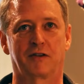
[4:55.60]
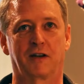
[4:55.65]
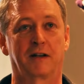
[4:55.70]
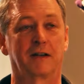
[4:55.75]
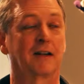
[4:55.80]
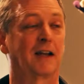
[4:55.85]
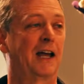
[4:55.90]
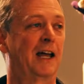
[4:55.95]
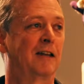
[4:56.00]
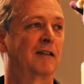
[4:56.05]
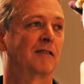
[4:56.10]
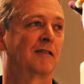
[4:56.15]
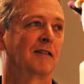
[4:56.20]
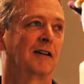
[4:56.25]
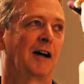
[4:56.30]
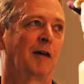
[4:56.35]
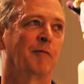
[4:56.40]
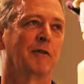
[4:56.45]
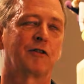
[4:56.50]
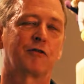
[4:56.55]
and
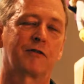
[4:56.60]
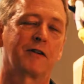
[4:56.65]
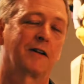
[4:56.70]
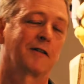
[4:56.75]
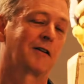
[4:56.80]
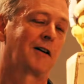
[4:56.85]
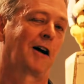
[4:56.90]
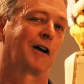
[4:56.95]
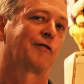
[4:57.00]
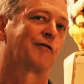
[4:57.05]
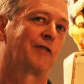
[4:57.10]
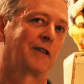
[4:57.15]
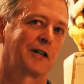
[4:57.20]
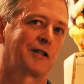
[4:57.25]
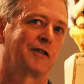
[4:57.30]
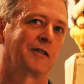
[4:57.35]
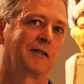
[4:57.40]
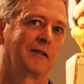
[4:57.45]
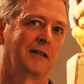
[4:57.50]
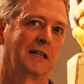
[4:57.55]
I'm interested in
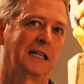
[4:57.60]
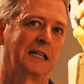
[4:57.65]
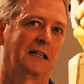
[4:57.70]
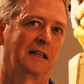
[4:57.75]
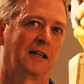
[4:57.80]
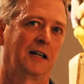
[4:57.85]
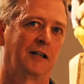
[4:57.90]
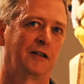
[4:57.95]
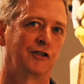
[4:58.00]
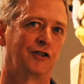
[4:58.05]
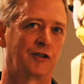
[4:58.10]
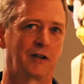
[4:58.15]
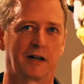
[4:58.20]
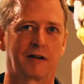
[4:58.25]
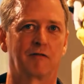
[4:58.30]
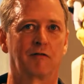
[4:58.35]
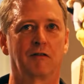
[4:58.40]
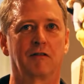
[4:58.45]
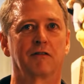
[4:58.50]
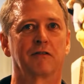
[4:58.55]
contradiction in
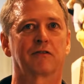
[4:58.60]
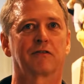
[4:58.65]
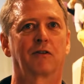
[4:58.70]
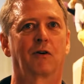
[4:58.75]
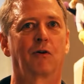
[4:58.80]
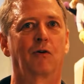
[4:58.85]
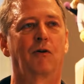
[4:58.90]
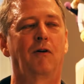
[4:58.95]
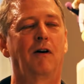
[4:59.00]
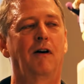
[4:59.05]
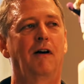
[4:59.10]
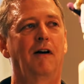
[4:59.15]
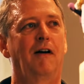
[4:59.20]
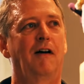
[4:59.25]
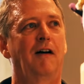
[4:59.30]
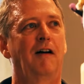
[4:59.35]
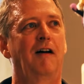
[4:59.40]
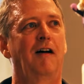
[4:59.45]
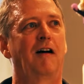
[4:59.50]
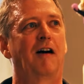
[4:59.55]
general. So
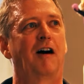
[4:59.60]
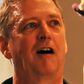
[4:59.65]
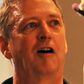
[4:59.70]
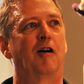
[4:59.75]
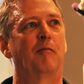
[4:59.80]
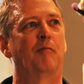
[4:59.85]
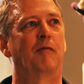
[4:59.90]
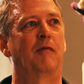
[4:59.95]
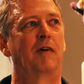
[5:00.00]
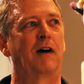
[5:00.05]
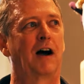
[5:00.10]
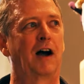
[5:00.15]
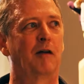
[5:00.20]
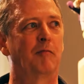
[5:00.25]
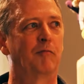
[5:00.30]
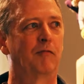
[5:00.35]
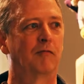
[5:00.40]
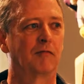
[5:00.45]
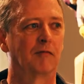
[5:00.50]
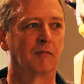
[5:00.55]

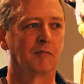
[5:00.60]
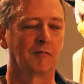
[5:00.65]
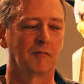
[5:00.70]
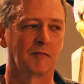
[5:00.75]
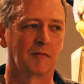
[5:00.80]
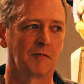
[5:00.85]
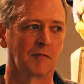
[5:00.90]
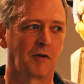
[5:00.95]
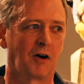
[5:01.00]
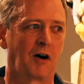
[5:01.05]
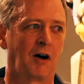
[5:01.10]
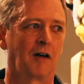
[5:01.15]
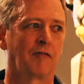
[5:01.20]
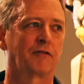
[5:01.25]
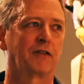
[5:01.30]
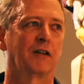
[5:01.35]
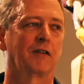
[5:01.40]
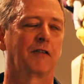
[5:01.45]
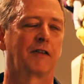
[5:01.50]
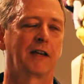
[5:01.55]
I'm
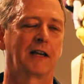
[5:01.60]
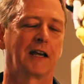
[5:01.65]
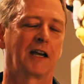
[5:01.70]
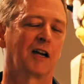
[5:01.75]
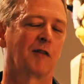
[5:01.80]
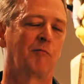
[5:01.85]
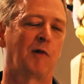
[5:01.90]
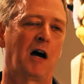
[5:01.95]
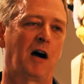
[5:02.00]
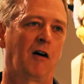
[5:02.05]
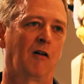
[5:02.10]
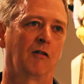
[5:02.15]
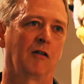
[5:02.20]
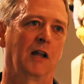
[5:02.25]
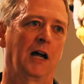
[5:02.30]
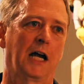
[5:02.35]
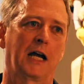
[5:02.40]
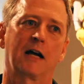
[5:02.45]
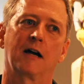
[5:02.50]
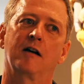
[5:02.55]
often thinking about
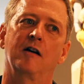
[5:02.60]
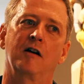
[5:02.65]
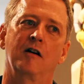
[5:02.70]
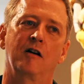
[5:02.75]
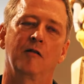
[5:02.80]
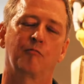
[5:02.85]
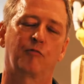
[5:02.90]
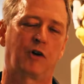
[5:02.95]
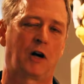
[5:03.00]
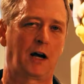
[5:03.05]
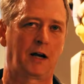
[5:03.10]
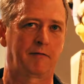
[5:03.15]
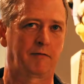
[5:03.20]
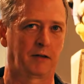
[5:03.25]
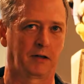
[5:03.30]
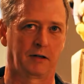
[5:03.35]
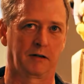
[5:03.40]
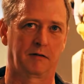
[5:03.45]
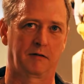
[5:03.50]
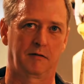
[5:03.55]
like
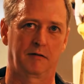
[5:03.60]
private